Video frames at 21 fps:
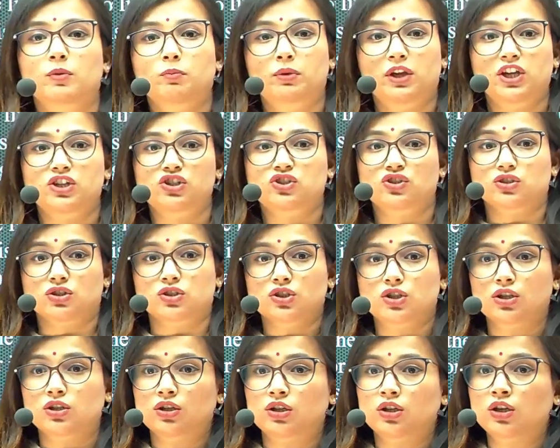
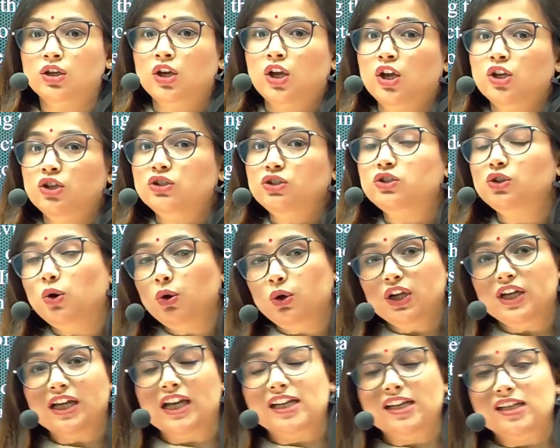patient.
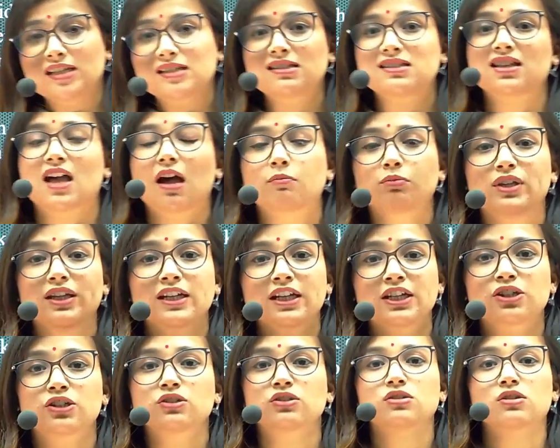So it is something,
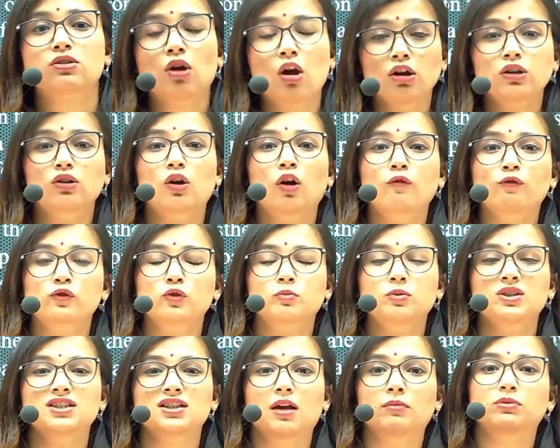it is thought of to
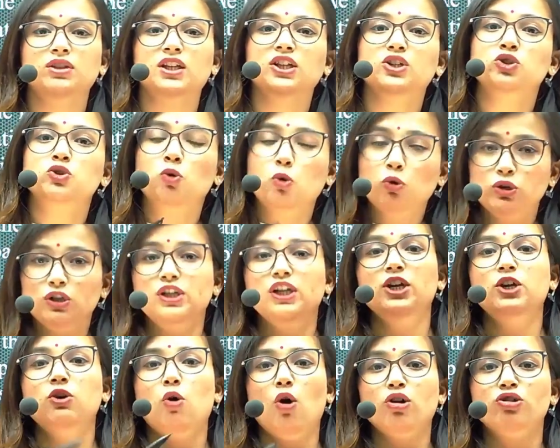be something
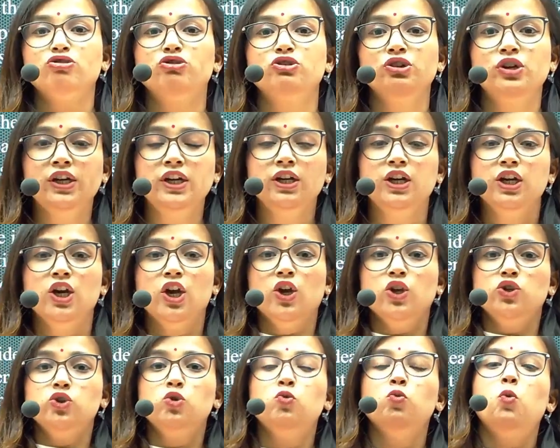totally contrary
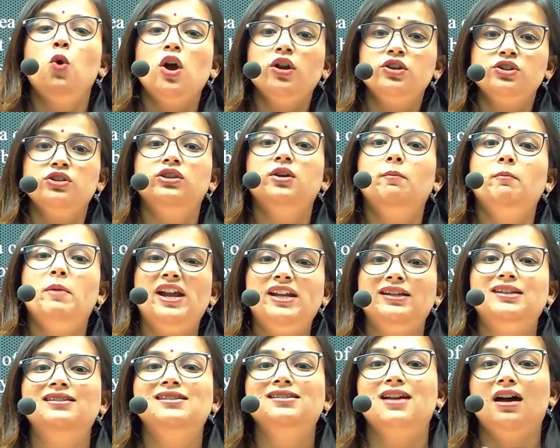to what the
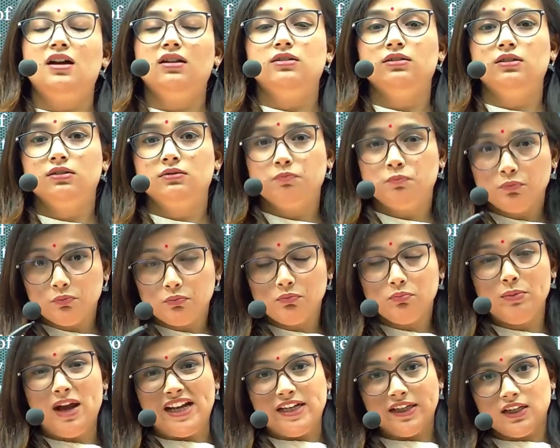
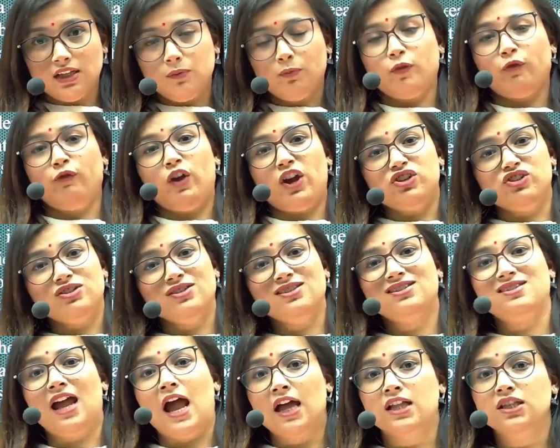medical profession
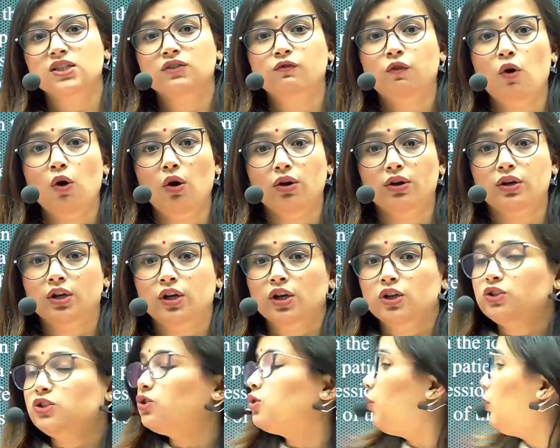stands for.
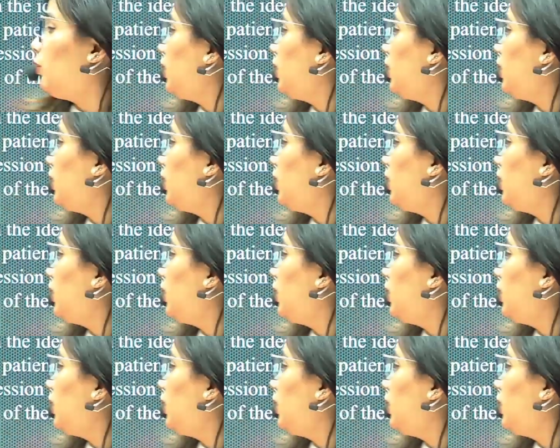So